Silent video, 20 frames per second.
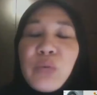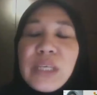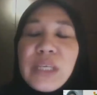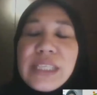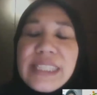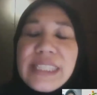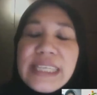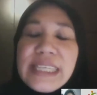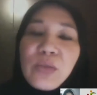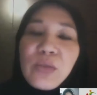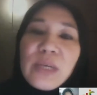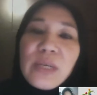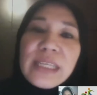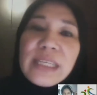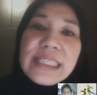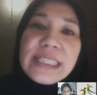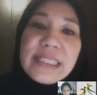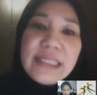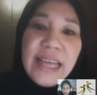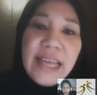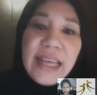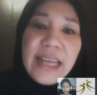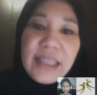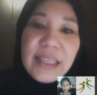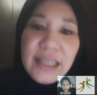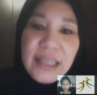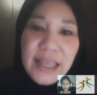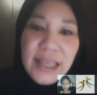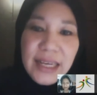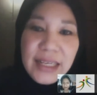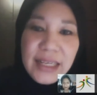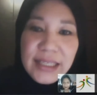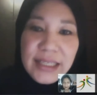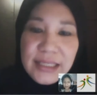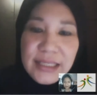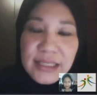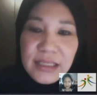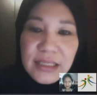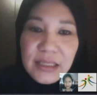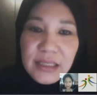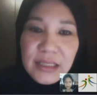seek to understand the clients.